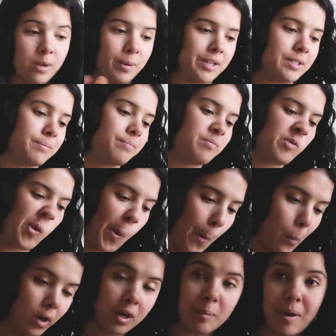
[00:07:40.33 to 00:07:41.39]
Anyways,
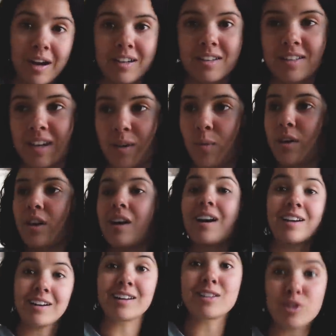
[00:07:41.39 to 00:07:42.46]
we're gonna practice and we're
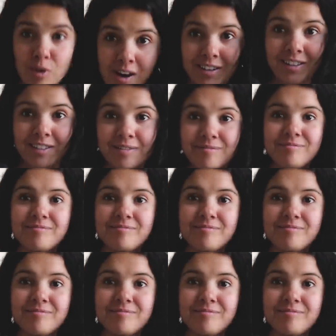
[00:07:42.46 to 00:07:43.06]
not gonna get distracted.